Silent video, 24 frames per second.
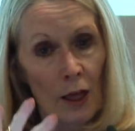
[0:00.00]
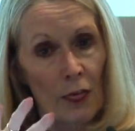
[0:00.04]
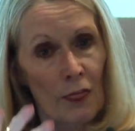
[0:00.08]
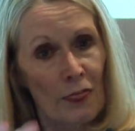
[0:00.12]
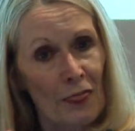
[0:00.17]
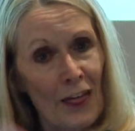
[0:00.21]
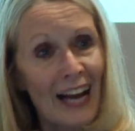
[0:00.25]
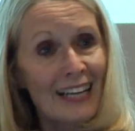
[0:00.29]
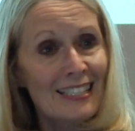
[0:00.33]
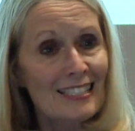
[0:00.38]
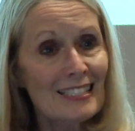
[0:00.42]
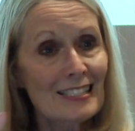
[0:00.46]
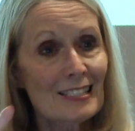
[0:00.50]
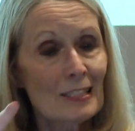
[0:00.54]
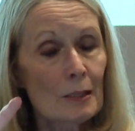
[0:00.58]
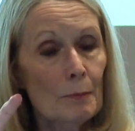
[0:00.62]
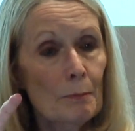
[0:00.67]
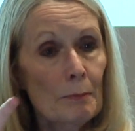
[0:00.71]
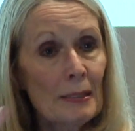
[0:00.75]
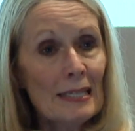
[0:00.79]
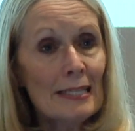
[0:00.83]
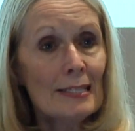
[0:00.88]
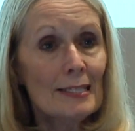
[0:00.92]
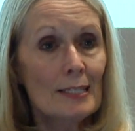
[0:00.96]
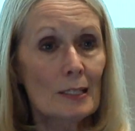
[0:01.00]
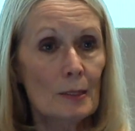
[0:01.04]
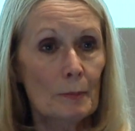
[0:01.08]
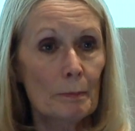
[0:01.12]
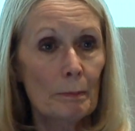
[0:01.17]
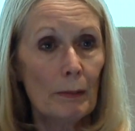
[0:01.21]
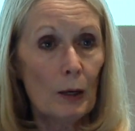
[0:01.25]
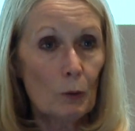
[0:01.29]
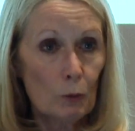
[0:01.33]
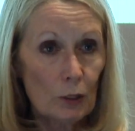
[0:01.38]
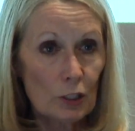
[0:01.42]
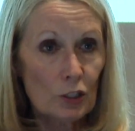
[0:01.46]
That is the medium
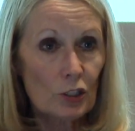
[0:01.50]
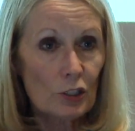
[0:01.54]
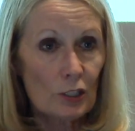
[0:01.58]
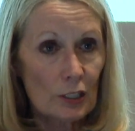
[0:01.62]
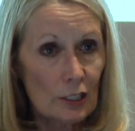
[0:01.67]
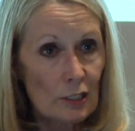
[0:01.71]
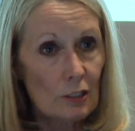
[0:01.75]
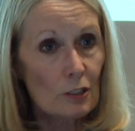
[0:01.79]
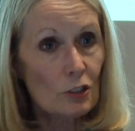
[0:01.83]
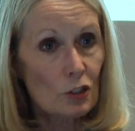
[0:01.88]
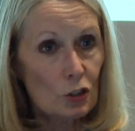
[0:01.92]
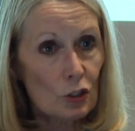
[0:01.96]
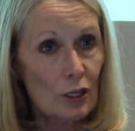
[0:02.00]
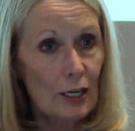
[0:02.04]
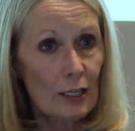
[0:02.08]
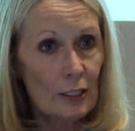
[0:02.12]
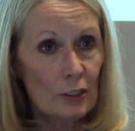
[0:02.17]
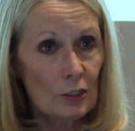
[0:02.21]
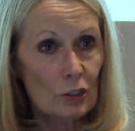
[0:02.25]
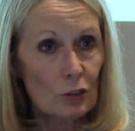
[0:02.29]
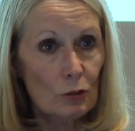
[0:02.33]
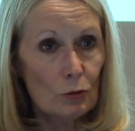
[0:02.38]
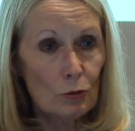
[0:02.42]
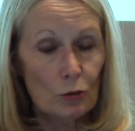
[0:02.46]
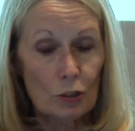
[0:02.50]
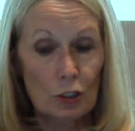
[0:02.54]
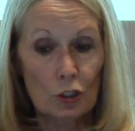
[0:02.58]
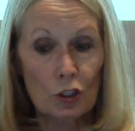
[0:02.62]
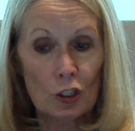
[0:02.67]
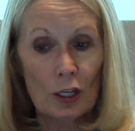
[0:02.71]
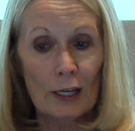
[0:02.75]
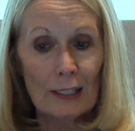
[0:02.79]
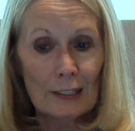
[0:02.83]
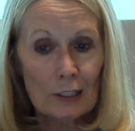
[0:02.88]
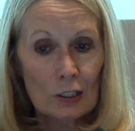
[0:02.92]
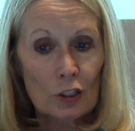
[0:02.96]
by which these Australian schools are
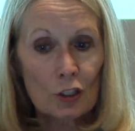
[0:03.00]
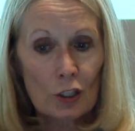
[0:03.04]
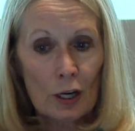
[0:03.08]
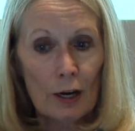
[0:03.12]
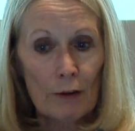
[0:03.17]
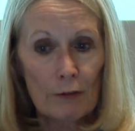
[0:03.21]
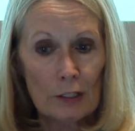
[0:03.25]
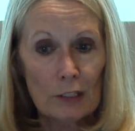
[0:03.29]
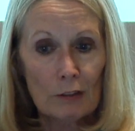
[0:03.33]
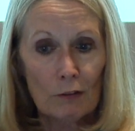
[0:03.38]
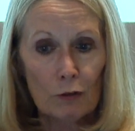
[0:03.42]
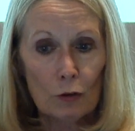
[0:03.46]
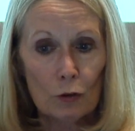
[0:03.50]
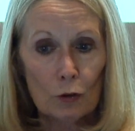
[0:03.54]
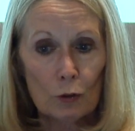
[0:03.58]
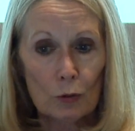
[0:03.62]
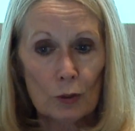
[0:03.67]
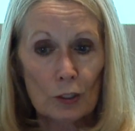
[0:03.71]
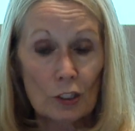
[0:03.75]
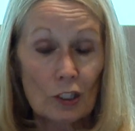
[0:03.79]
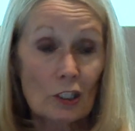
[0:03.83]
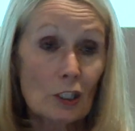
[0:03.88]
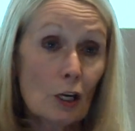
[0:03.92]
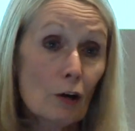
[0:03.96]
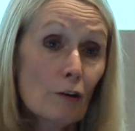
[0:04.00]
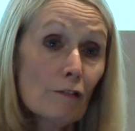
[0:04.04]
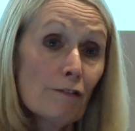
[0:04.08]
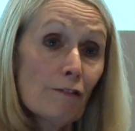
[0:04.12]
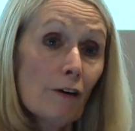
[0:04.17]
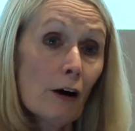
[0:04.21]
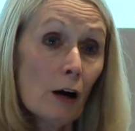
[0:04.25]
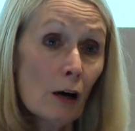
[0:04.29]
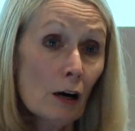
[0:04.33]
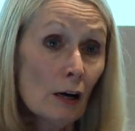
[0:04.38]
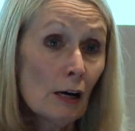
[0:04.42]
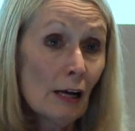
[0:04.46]
trying to drive this forward. So
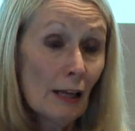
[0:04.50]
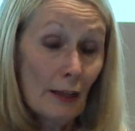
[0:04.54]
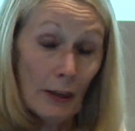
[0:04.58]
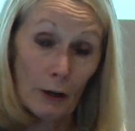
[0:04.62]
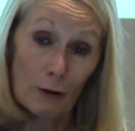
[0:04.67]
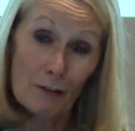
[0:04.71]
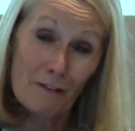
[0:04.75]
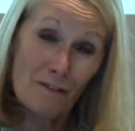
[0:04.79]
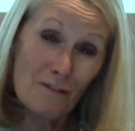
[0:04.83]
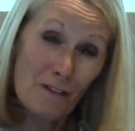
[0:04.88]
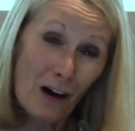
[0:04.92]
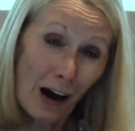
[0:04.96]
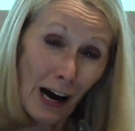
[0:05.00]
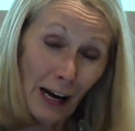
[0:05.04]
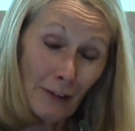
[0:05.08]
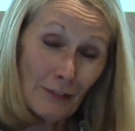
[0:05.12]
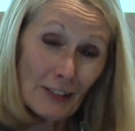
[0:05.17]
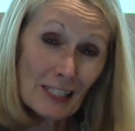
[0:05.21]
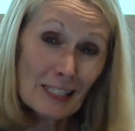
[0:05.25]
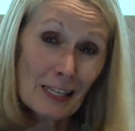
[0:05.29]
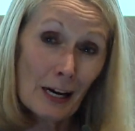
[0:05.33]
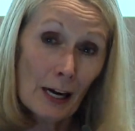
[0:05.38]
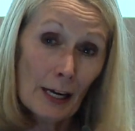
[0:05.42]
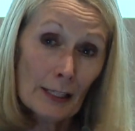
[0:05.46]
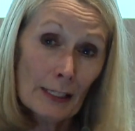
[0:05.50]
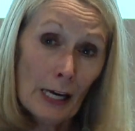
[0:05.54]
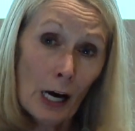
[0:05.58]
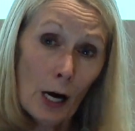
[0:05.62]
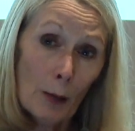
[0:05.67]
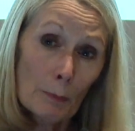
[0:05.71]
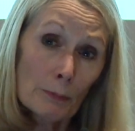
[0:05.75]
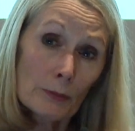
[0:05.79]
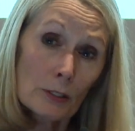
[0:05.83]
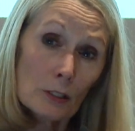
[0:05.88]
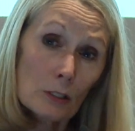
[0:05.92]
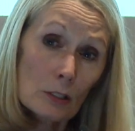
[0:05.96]
far, there are five design
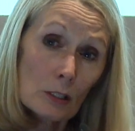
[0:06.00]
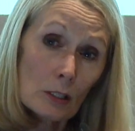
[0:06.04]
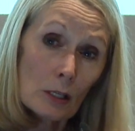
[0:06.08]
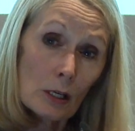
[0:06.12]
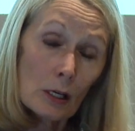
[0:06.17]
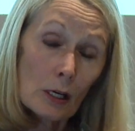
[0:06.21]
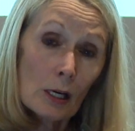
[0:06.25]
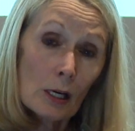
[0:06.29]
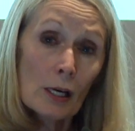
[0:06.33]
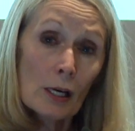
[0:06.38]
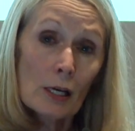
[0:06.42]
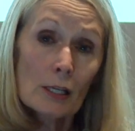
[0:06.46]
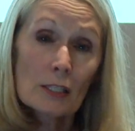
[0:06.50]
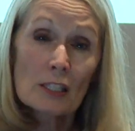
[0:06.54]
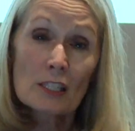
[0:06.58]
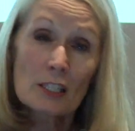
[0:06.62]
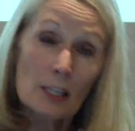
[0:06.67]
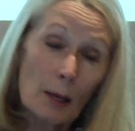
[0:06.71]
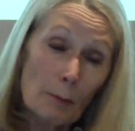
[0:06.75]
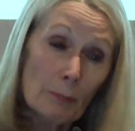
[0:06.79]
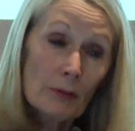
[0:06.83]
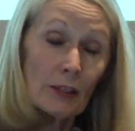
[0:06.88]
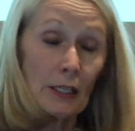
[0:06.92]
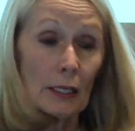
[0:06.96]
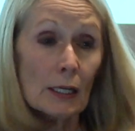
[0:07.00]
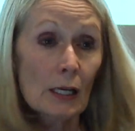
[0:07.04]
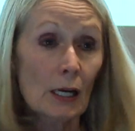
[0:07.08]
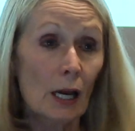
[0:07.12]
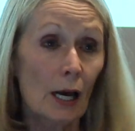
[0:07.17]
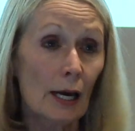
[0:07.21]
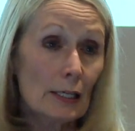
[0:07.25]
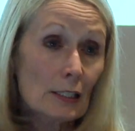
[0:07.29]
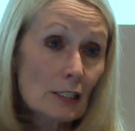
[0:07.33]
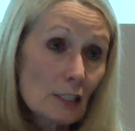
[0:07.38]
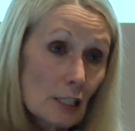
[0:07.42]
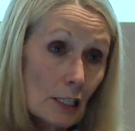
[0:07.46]
hubs, something
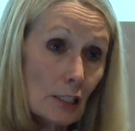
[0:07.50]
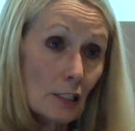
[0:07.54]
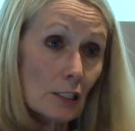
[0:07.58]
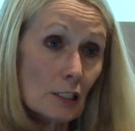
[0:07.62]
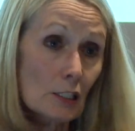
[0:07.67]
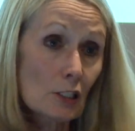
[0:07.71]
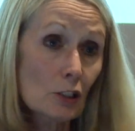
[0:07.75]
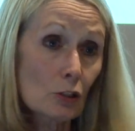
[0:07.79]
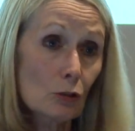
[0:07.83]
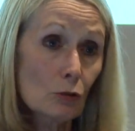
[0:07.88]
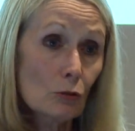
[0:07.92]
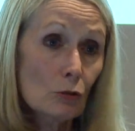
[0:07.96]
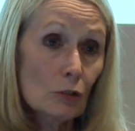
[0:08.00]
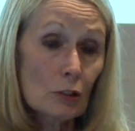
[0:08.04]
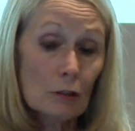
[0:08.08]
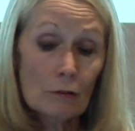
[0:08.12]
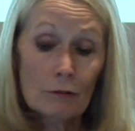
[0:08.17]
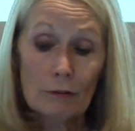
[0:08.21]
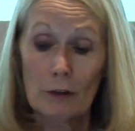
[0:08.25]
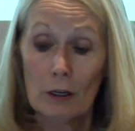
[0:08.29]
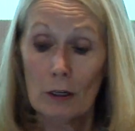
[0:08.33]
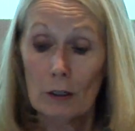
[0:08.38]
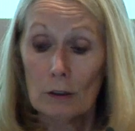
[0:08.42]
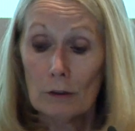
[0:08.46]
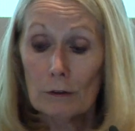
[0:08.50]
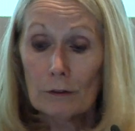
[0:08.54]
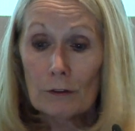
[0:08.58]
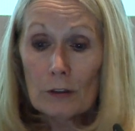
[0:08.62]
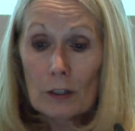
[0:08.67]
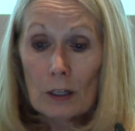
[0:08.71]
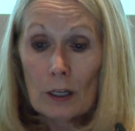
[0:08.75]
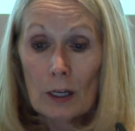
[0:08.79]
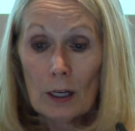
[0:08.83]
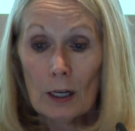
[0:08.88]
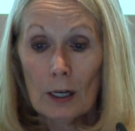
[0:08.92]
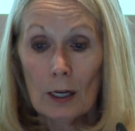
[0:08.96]
like 60 schools
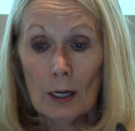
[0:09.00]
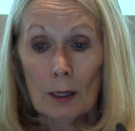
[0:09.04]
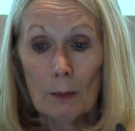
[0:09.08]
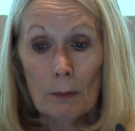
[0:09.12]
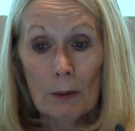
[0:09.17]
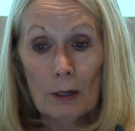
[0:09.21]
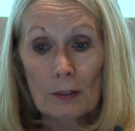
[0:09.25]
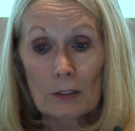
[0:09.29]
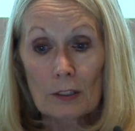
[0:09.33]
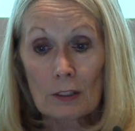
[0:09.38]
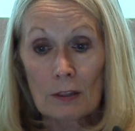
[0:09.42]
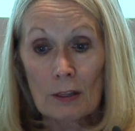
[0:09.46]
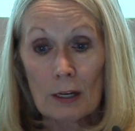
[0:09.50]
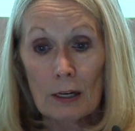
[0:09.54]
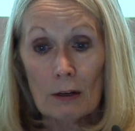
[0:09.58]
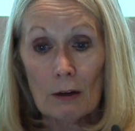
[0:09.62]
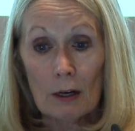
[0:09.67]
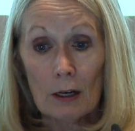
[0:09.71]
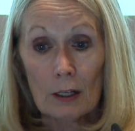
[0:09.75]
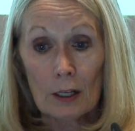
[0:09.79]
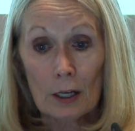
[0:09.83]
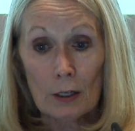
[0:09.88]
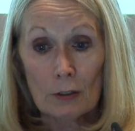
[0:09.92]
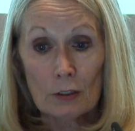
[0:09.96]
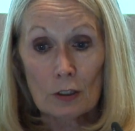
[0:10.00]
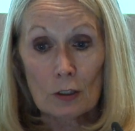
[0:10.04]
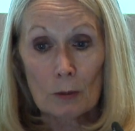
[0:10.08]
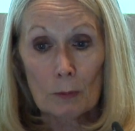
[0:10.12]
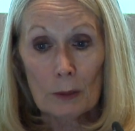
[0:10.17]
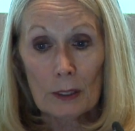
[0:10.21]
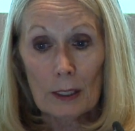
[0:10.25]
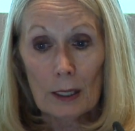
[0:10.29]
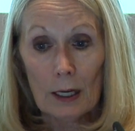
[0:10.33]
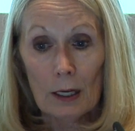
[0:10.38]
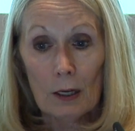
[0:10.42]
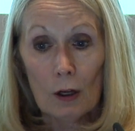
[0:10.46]
involved, but there are going to
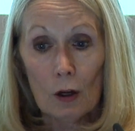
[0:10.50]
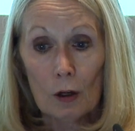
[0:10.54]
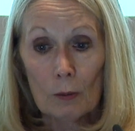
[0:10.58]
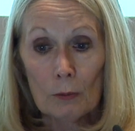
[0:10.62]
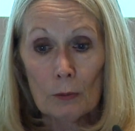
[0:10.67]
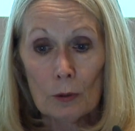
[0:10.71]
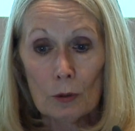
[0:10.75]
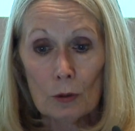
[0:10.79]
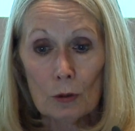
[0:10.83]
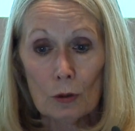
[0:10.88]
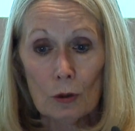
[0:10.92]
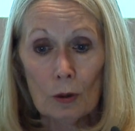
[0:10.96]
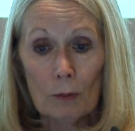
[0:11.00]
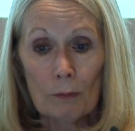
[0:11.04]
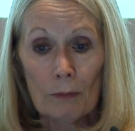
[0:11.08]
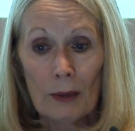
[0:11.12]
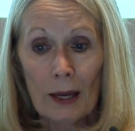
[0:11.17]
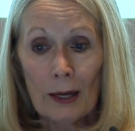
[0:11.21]
be a lot more.